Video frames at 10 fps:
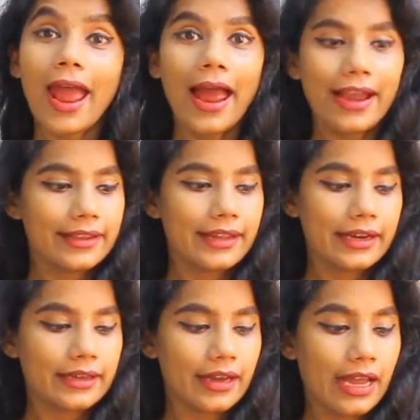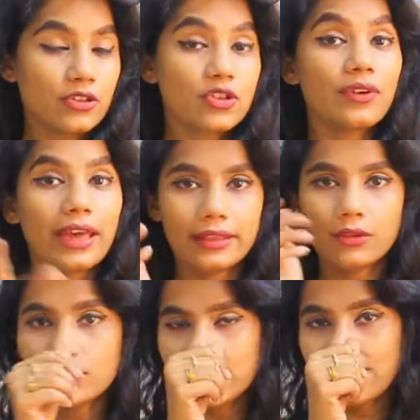and that I used to wear
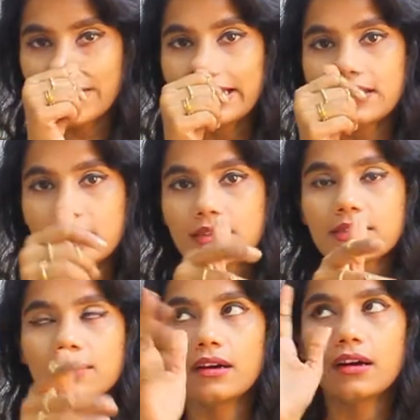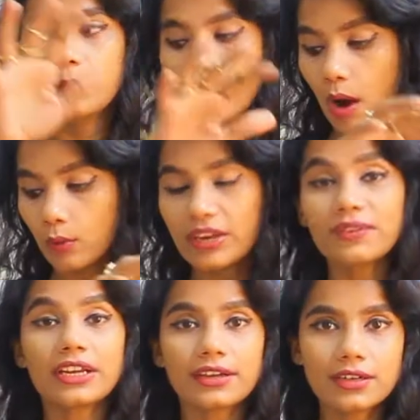those aviators, brown
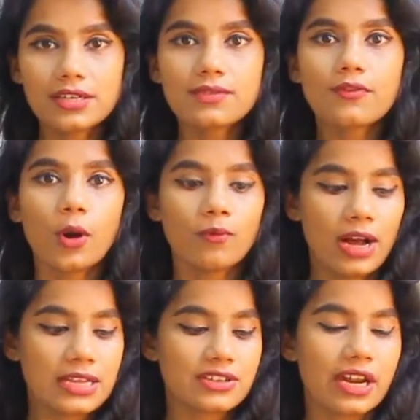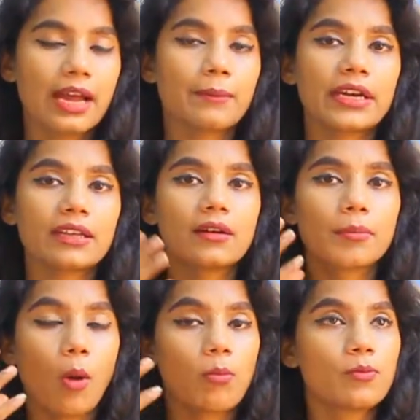aviators from Fast Track, but the
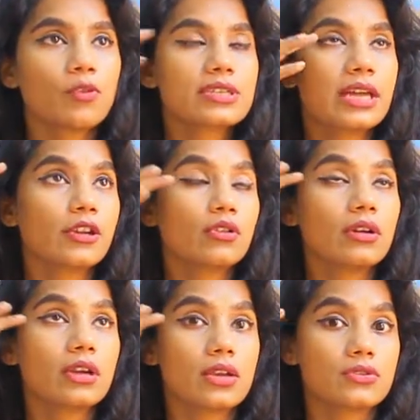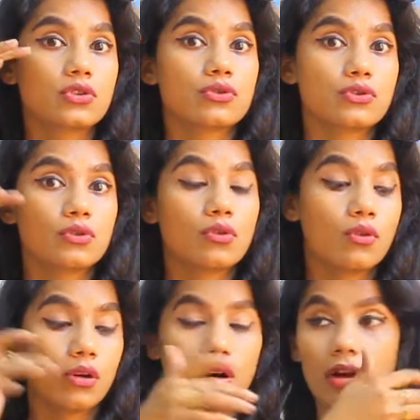problem was that dust used
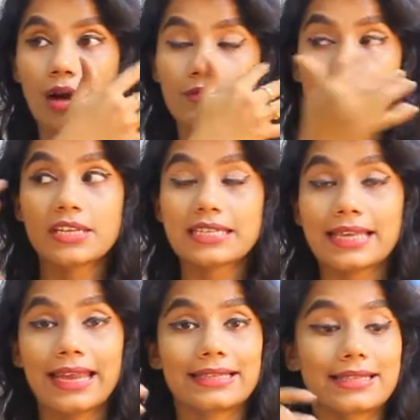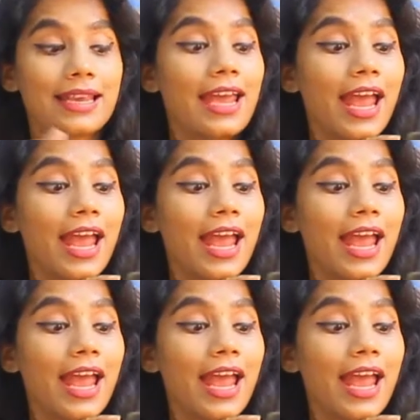to come from the sides.